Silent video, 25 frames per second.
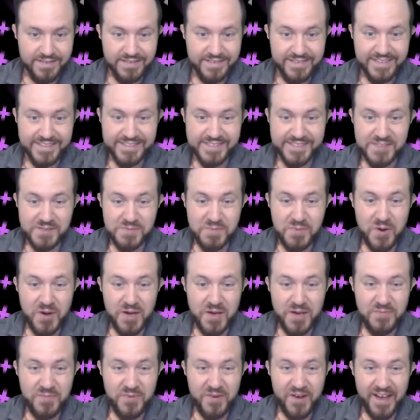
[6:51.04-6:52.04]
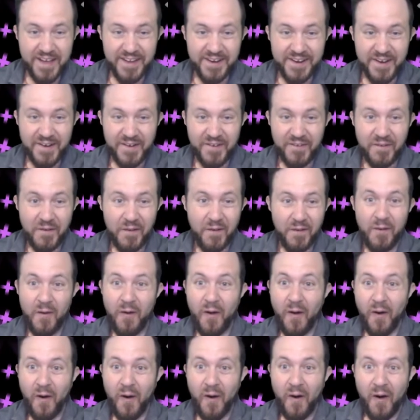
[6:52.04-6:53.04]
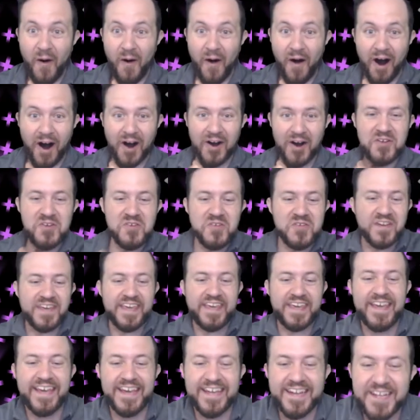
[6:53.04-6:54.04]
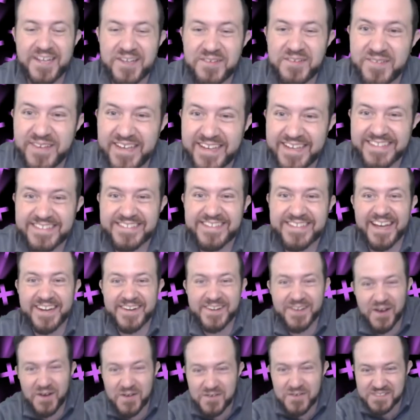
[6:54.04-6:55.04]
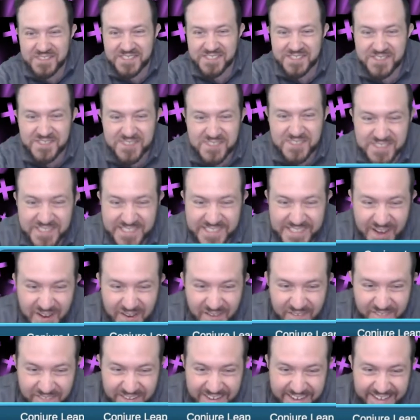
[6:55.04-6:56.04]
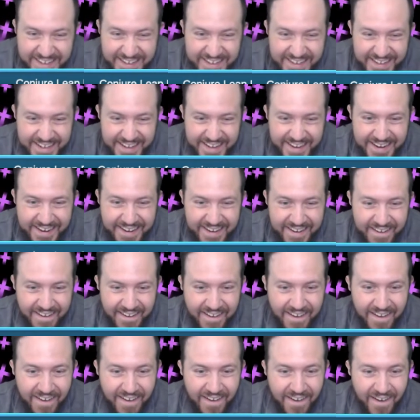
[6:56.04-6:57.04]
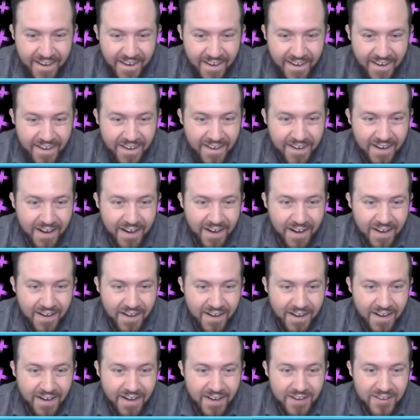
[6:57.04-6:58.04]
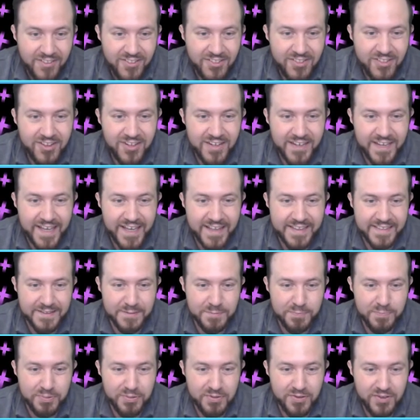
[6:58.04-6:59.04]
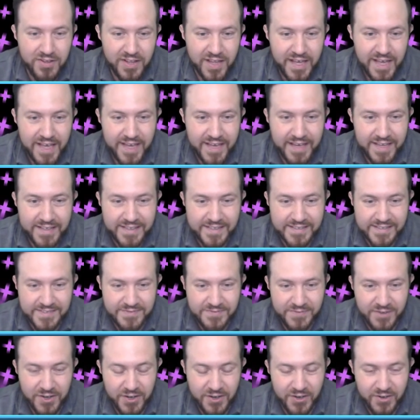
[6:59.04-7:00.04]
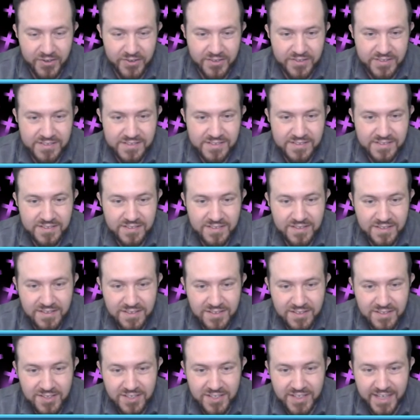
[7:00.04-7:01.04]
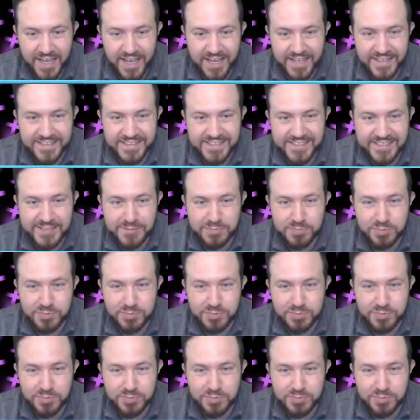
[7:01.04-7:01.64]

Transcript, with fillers: This is muy bueno! Are you kidding me? Dead Ghost is so good here! Look at the plays, folks. Look at these